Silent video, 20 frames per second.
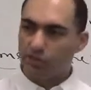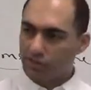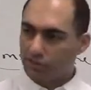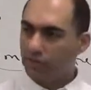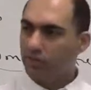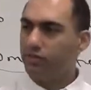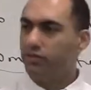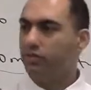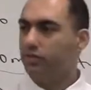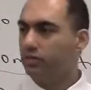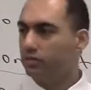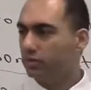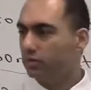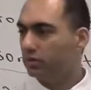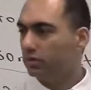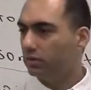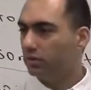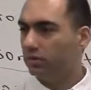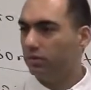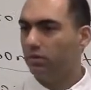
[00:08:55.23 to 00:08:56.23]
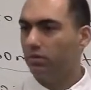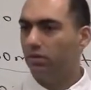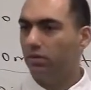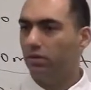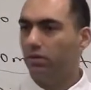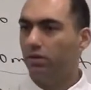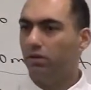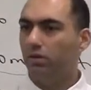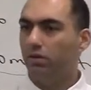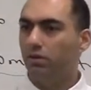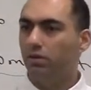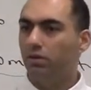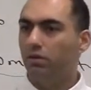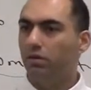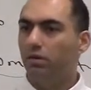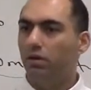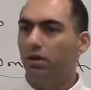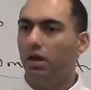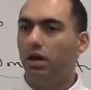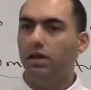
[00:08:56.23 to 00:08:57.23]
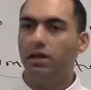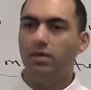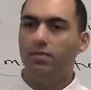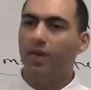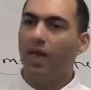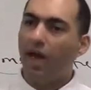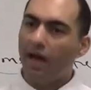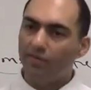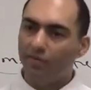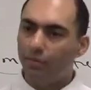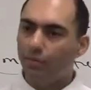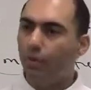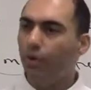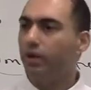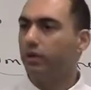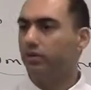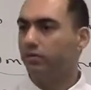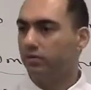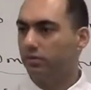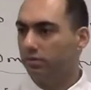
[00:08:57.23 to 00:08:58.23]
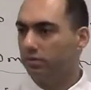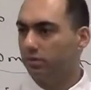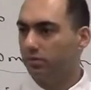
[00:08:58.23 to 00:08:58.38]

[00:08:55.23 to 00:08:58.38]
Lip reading: exists, and they may have a point.